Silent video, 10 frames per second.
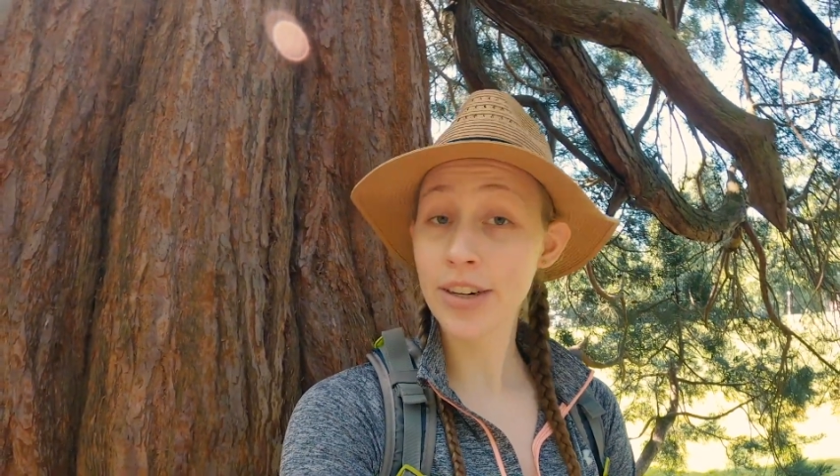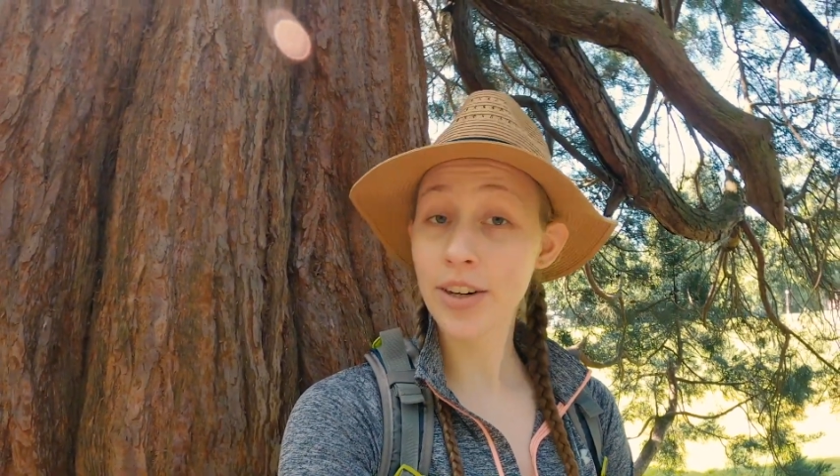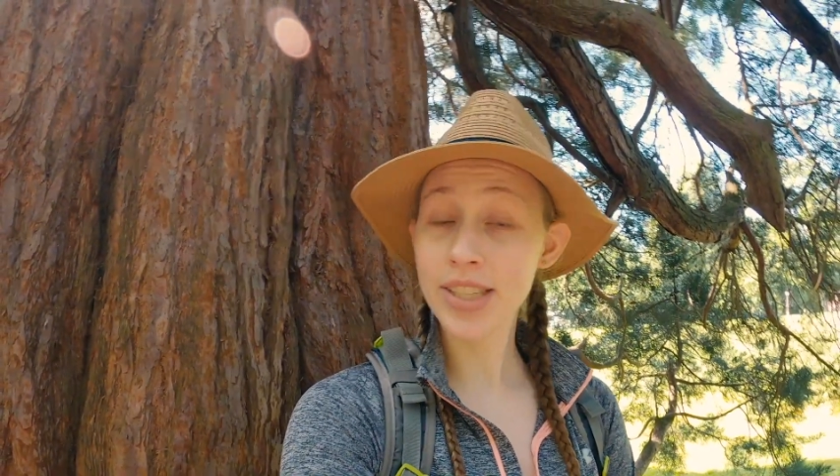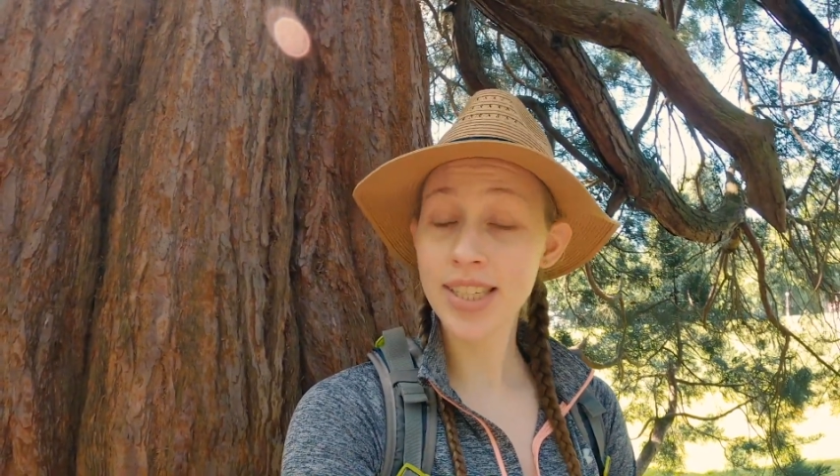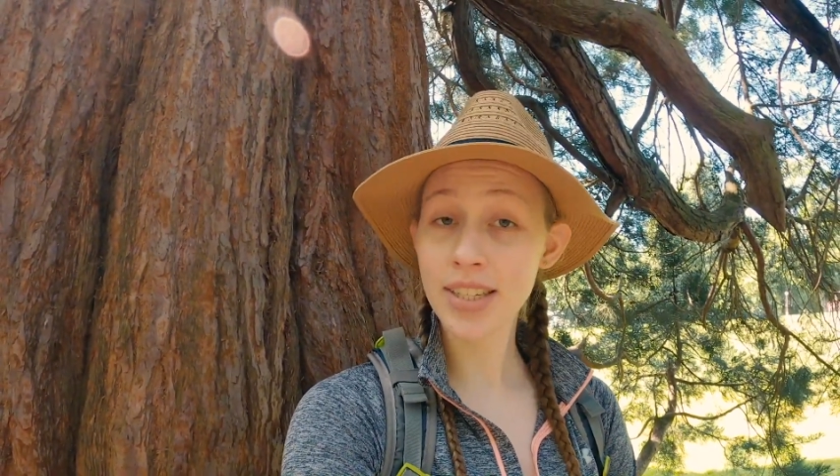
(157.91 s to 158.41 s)
and
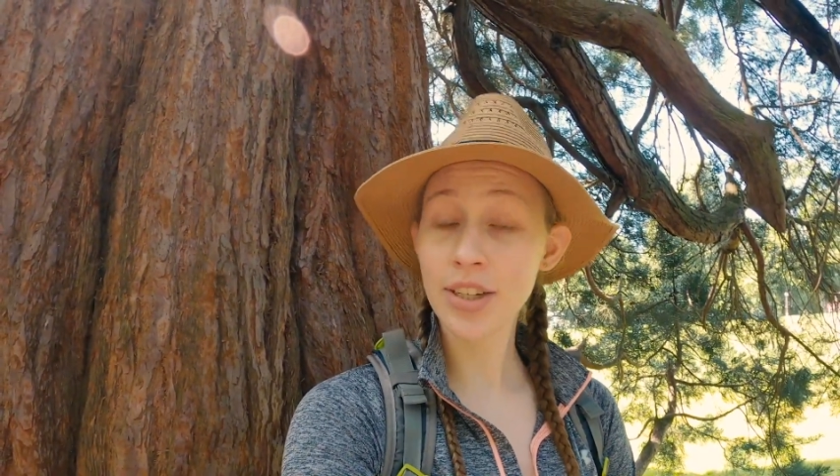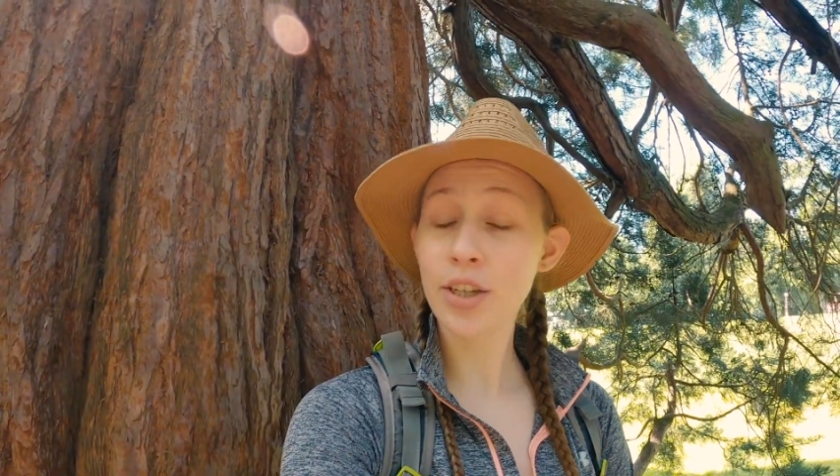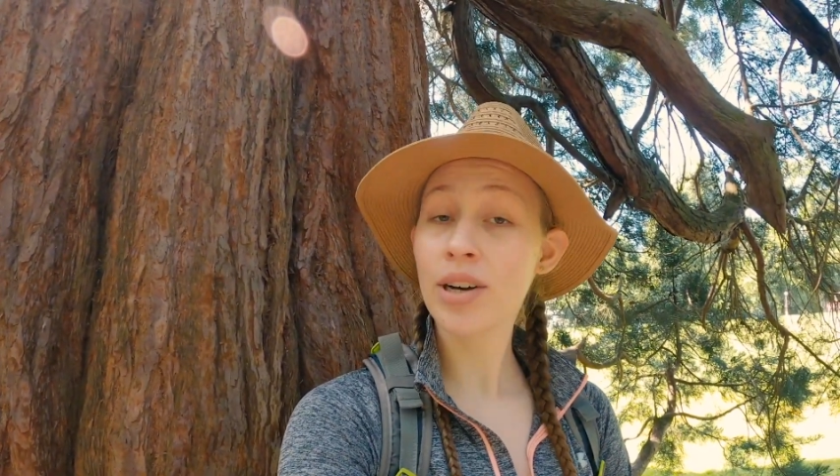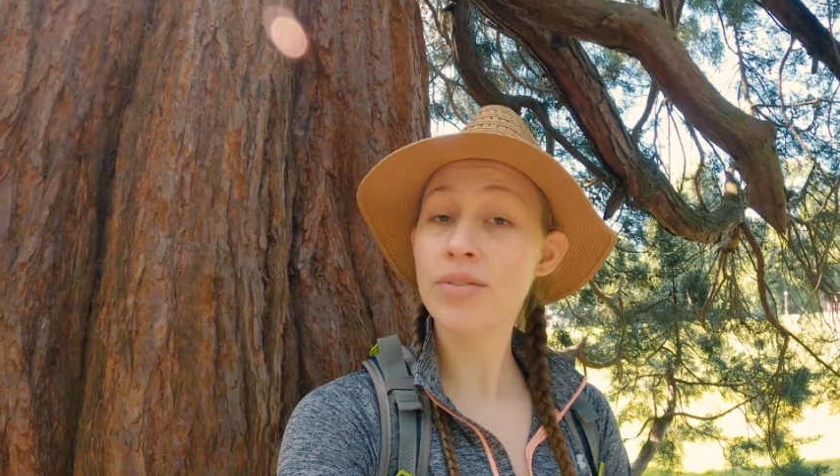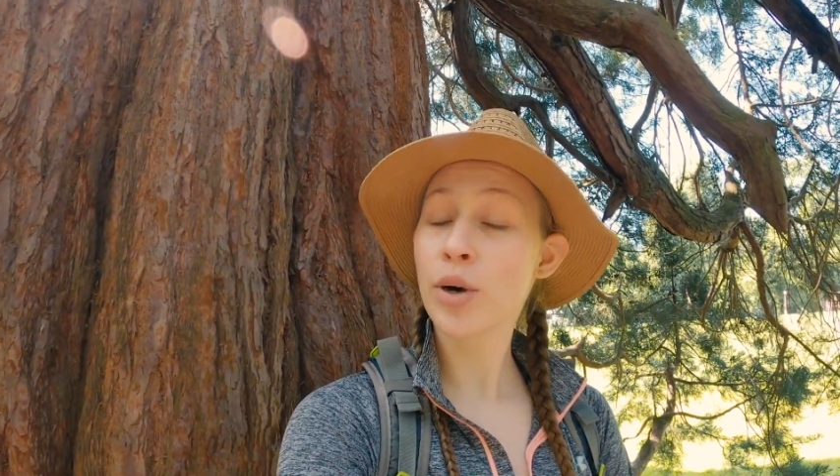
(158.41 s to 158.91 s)
all of a sudden
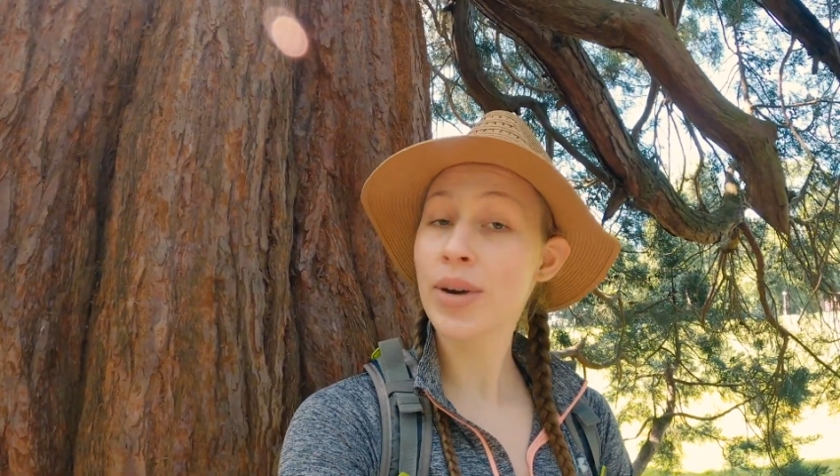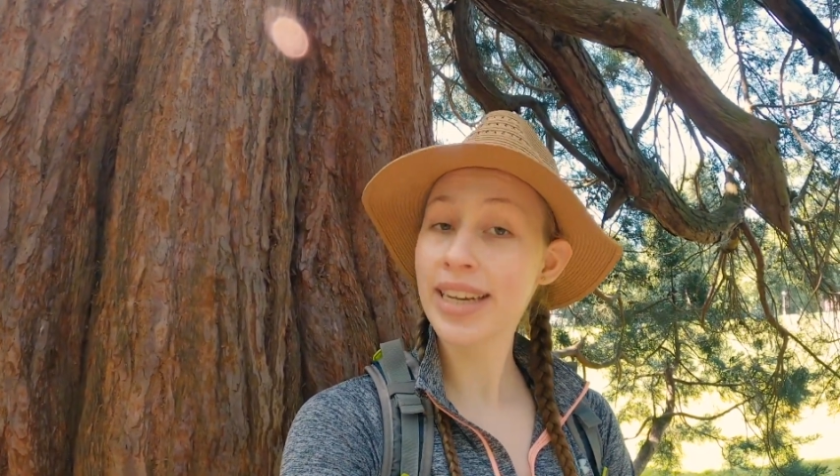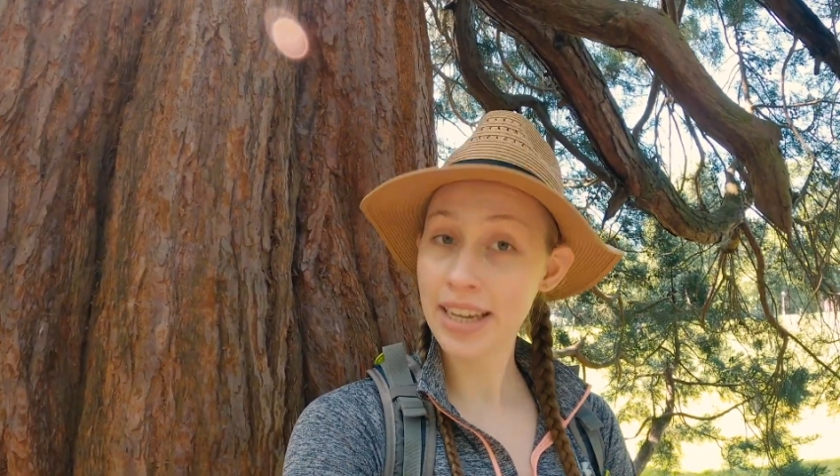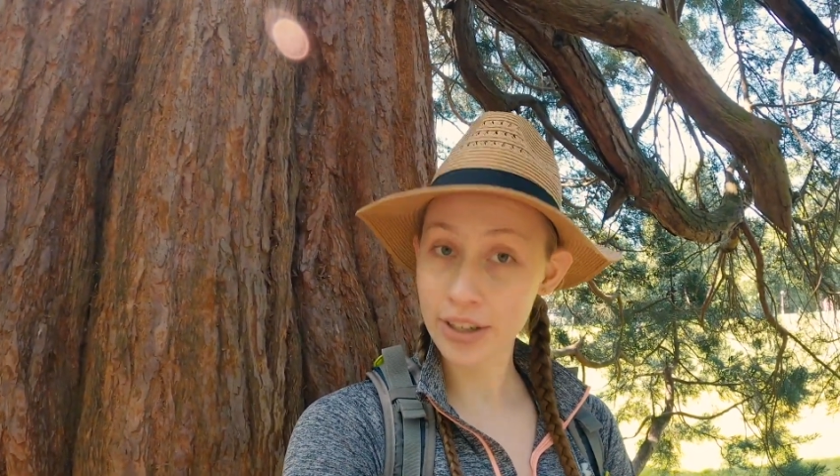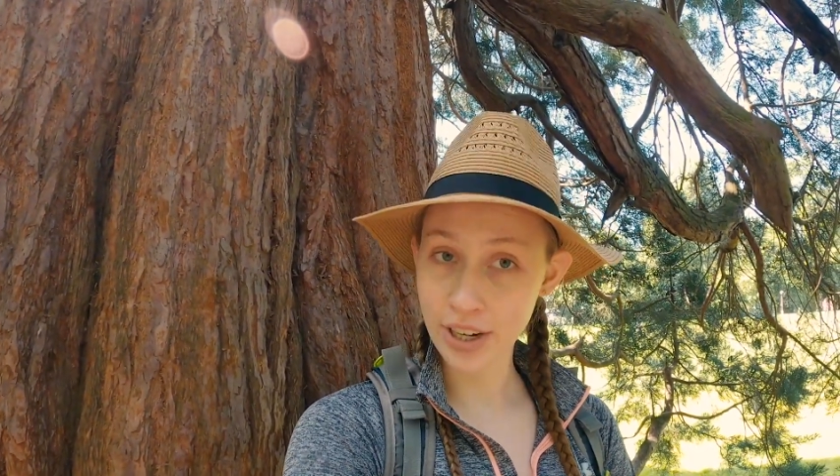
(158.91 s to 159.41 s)
you have no way to get